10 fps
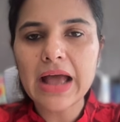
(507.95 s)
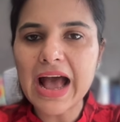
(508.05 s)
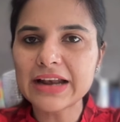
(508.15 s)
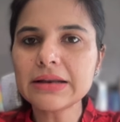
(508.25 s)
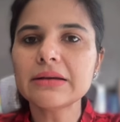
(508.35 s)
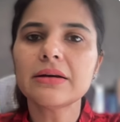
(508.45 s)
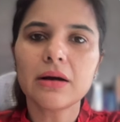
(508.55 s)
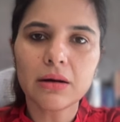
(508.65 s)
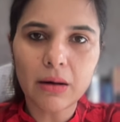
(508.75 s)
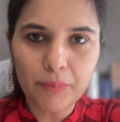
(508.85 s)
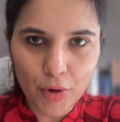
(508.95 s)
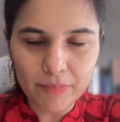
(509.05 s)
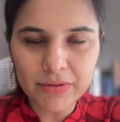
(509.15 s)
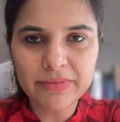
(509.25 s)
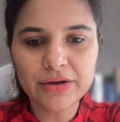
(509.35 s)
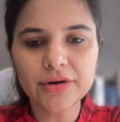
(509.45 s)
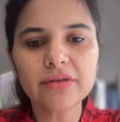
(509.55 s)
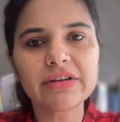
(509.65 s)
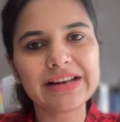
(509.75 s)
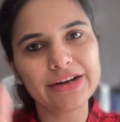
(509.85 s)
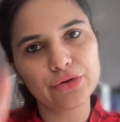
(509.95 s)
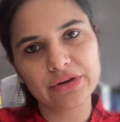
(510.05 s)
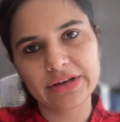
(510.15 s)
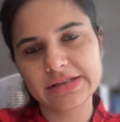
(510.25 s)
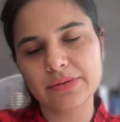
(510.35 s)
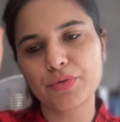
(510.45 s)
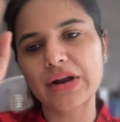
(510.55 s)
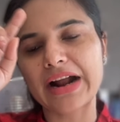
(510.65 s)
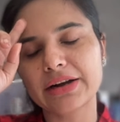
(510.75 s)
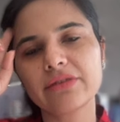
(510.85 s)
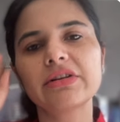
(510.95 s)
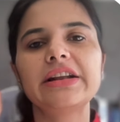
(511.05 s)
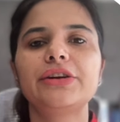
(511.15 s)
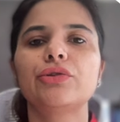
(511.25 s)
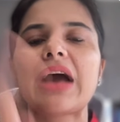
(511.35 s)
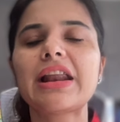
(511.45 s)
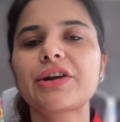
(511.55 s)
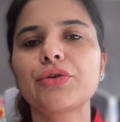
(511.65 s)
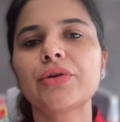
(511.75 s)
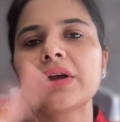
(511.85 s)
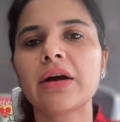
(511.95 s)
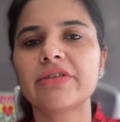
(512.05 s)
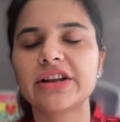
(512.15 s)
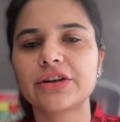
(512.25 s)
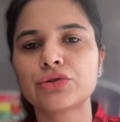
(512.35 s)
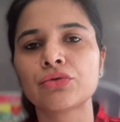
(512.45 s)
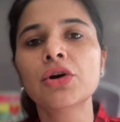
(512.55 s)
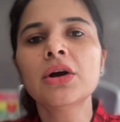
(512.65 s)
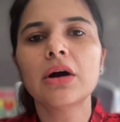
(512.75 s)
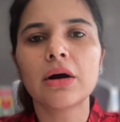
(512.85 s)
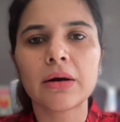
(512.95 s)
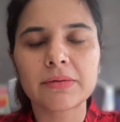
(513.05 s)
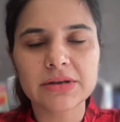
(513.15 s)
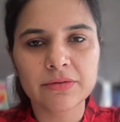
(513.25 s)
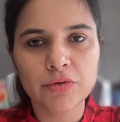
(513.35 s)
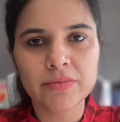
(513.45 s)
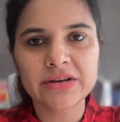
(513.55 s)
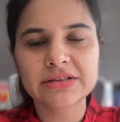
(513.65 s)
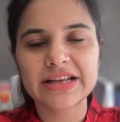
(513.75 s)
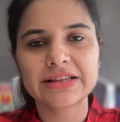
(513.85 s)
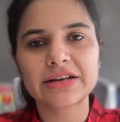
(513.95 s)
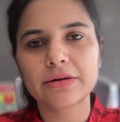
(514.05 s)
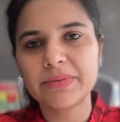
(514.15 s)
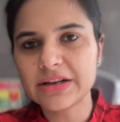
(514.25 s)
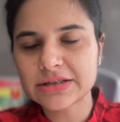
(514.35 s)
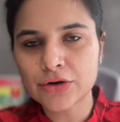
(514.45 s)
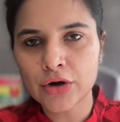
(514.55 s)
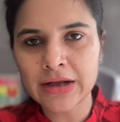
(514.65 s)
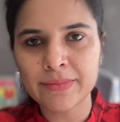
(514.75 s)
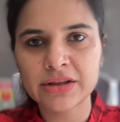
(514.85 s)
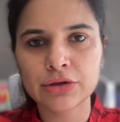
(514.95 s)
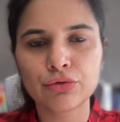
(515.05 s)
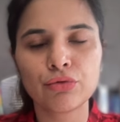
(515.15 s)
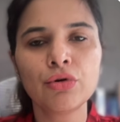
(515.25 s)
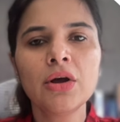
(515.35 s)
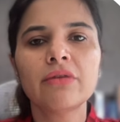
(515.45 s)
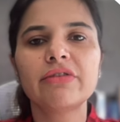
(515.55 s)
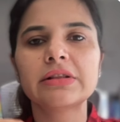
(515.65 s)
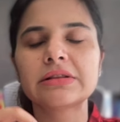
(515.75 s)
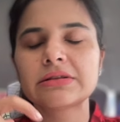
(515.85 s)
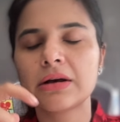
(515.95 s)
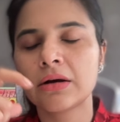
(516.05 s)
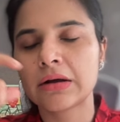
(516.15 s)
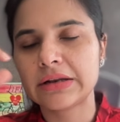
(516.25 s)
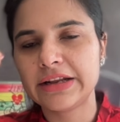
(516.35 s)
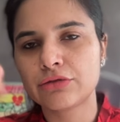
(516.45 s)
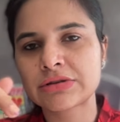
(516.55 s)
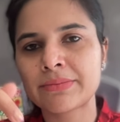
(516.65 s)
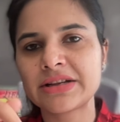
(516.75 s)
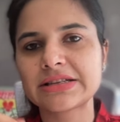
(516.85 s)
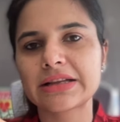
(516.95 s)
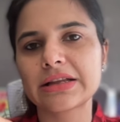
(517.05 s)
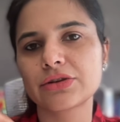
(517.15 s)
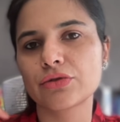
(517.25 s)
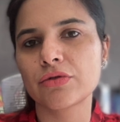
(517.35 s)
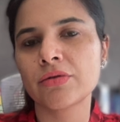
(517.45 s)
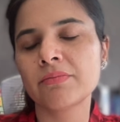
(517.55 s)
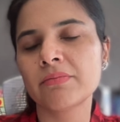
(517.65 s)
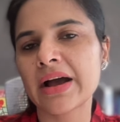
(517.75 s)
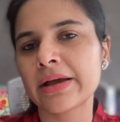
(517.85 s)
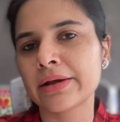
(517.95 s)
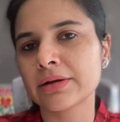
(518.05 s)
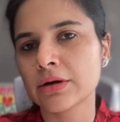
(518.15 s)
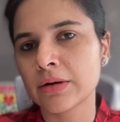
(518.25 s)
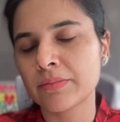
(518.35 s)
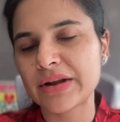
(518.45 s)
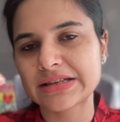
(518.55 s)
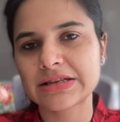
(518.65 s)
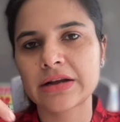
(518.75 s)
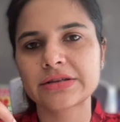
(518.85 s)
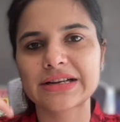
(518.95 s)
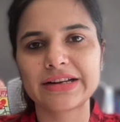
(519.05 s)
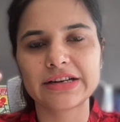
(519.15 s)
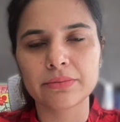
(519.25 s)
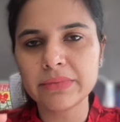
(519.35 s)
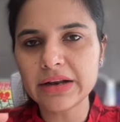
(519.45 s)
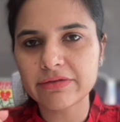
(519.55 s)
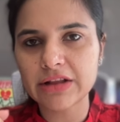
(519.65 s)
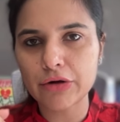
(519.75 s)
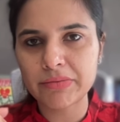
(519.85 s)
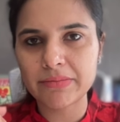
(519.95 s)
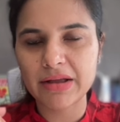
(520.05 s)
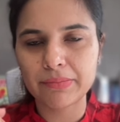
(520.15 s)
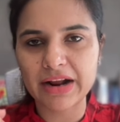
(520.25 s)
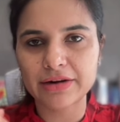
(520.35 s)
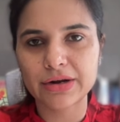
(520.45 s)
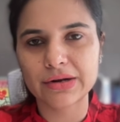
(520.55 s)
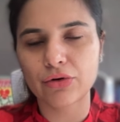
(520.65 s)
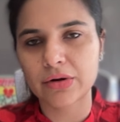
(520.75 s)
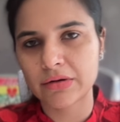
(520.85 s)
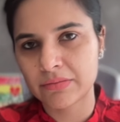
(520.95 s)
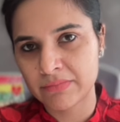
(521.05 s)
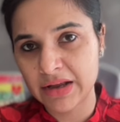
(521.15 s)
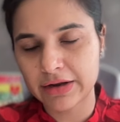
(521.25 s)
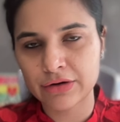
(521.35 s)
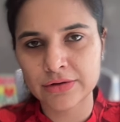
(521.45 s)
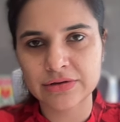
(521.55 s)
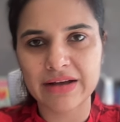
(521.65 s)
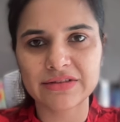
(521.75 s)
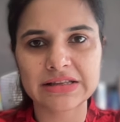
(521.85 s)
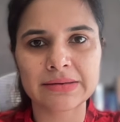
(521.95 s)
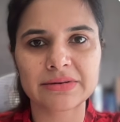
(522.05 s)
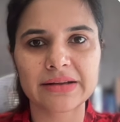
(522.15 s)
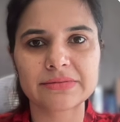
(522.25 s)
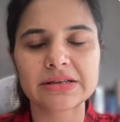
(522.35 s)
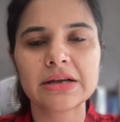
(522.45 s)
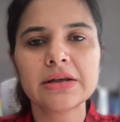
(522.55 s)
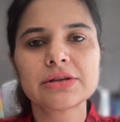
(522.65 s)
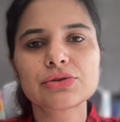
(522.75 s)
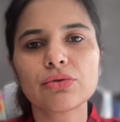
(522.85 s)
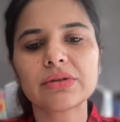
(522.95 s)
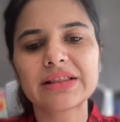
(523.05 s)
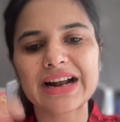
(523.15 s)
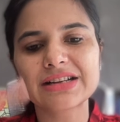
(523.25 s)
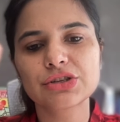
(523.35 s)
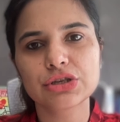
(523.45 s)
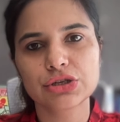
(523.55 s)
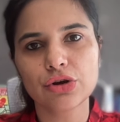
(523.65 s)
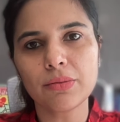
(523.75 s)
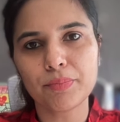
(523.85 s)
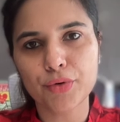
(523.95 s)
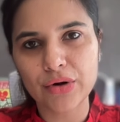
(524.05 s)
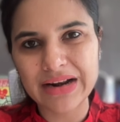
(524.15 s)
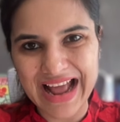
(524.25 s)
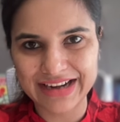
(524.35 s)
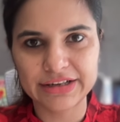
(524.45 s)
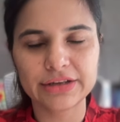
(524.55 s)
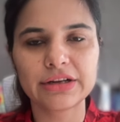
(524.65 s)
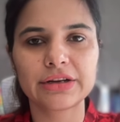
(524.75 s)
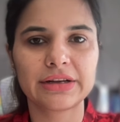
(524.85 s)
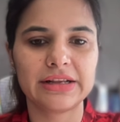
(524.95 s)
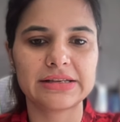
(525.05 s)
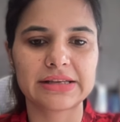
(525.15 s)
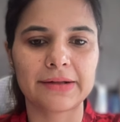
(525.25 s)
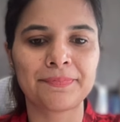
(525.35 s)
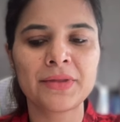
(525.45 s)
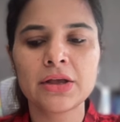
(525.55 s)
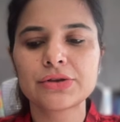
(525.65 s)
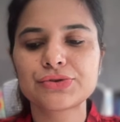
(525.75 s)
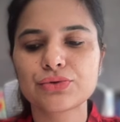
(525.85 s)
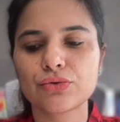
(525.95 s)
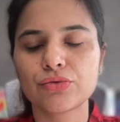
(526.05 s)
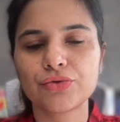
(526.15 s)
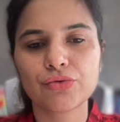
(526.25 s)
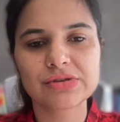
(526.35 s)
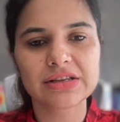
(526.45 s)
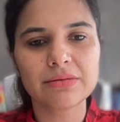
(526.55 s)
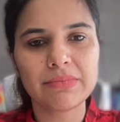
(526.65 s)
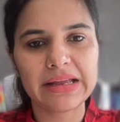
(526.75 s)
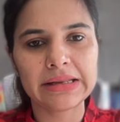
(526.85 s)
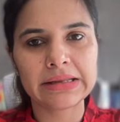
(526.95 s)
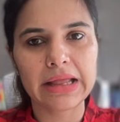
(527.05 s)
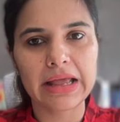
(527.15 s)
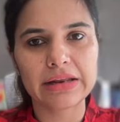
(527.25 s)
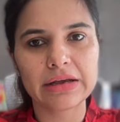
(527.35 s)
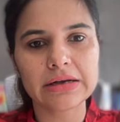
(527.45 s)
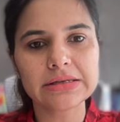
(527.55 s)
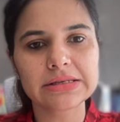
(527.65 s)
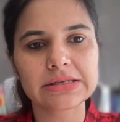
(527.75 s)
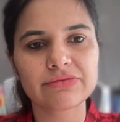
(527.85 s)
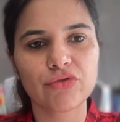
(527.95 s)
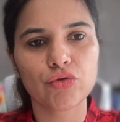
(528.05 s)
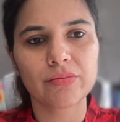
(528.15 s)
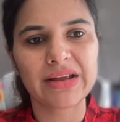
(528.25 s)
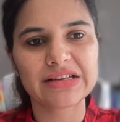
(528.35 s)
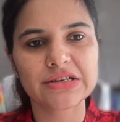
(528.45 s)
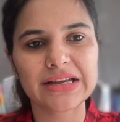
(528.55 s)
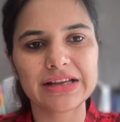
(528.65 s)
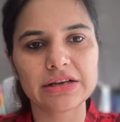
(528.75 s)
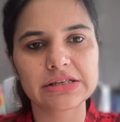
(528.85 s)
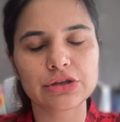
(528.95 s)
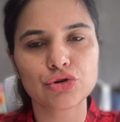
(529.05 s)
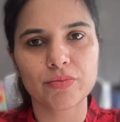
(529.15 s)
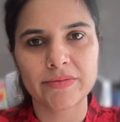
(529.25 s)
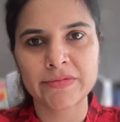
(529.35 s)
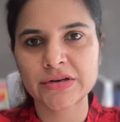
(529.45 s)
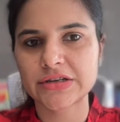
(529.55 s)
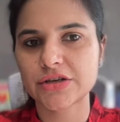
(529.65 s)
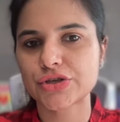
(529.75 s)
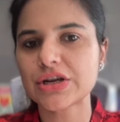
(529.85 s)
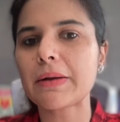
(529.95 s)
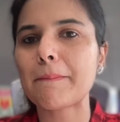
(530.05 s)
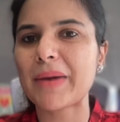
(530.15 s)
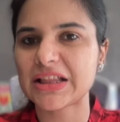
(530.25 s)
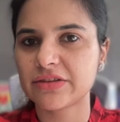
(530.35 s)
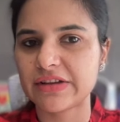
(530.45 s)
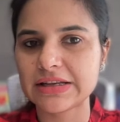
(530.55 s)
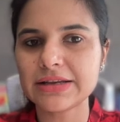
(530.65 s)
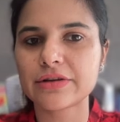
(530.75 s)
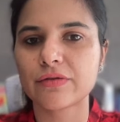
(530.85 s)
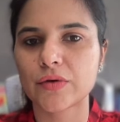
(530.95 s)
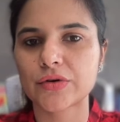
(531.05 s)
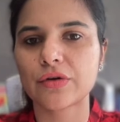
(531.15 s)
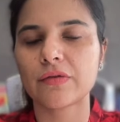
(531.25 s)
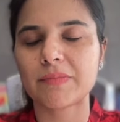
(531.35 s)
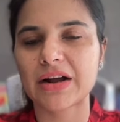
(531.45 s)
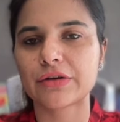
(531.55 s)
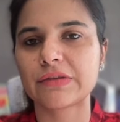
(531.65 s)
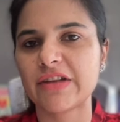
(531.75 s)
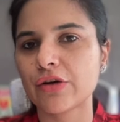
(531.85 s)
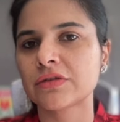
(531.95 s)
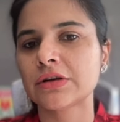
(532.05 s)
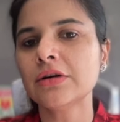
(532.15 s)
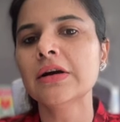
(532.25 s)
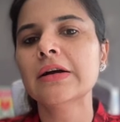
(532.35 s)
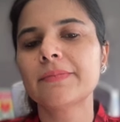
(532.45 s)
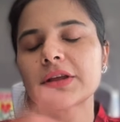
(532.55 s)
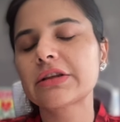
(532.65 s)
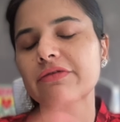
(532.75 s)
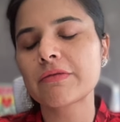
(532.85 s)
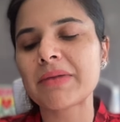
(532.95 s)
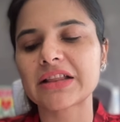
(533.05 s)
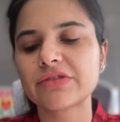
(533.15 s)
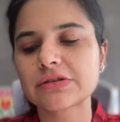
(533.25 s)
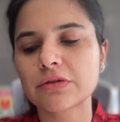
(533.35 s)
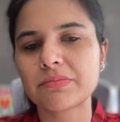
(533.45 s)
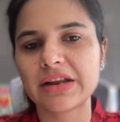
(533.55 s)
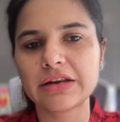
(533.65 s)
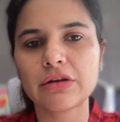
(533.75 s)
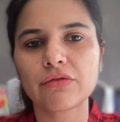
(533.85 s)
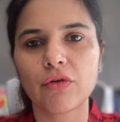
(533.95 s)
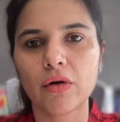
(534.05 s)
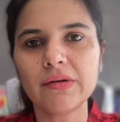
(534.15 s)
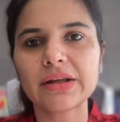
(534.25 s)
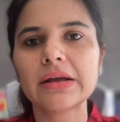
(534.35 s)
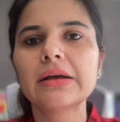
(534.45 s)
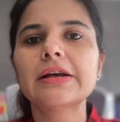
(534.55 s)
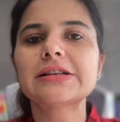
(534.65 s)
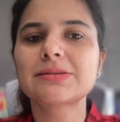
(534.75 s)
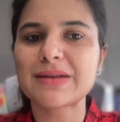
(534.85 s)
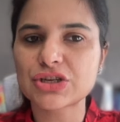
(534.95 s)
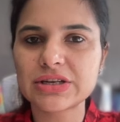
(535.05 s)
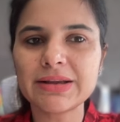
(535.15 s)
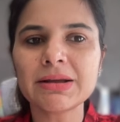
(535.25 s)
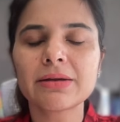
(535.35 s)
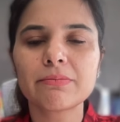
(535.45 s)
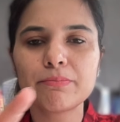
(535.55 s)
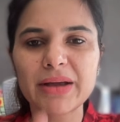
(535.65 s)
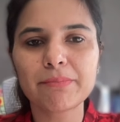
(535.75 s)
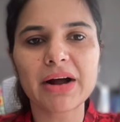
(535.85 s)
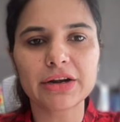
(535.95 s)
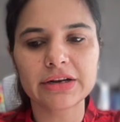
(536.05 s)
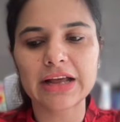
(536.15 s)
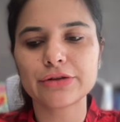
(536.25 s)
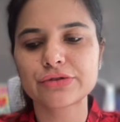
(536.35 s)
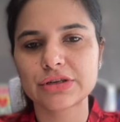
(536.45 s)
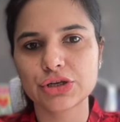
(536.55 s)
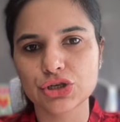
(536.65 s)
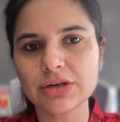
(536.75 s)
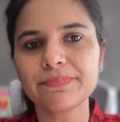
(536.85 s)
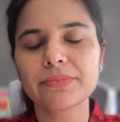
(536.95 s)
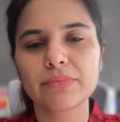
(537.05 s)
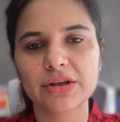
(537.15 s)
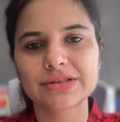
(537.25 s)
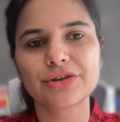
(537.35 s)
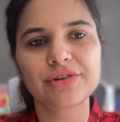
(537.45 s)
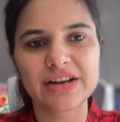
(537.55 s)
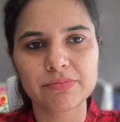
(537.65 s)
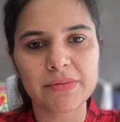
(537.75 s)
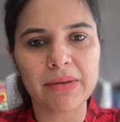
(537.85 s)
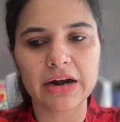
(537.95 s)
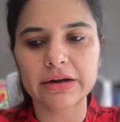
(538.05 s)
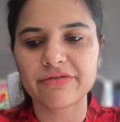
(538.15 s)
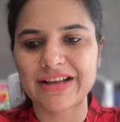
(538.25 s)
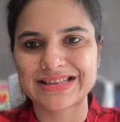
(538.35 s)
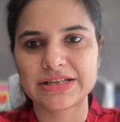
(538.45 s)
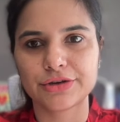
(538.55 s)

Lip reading: And a problem here will lead to increase in prolactin, will lead to galactorrhea, will lead to a woman saying that her periods are not coming through, will lead to somebody saying that, my breasts are secreting milk without me being pregnant, or a male can also have that sometimes. So that is just your prolactin increasing. So those are the main areas, four major areas in the dopaminergic pathway, reward or pathway, or the different pathways of the brain involved, especially big part in hallucination because the treatment part affects here.